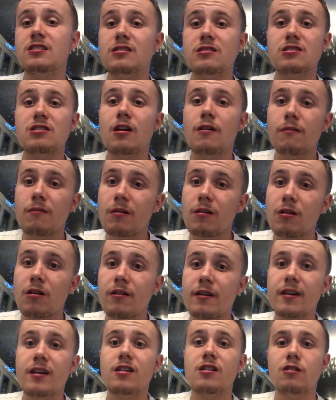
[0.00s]
it's only
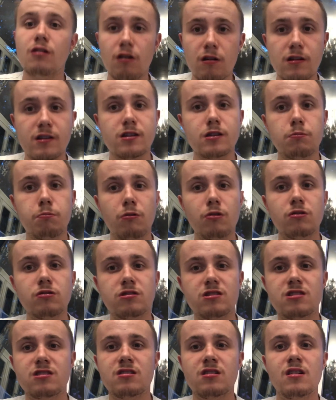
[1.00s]
like a college
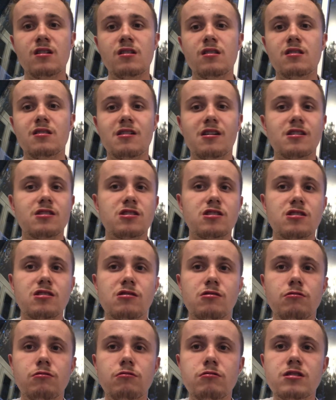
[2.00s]
bus, like a
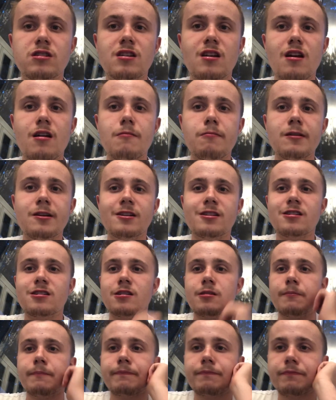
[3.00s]
school service.